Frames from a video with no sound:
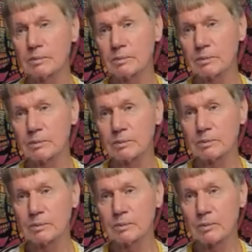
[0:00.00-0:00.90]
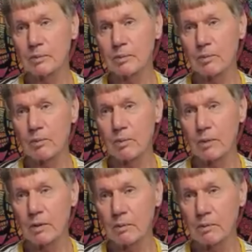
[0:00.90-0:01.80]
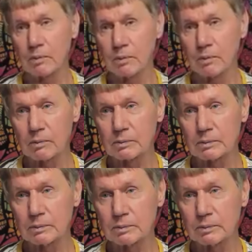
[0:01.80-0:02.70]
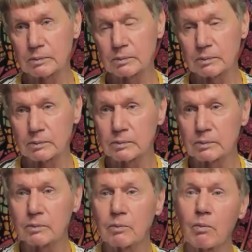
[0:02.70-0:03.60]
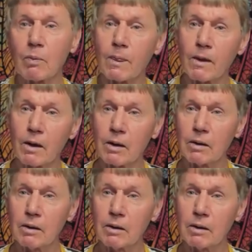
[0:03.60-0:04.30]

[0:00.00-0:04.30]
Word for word: this is this research derived from quantum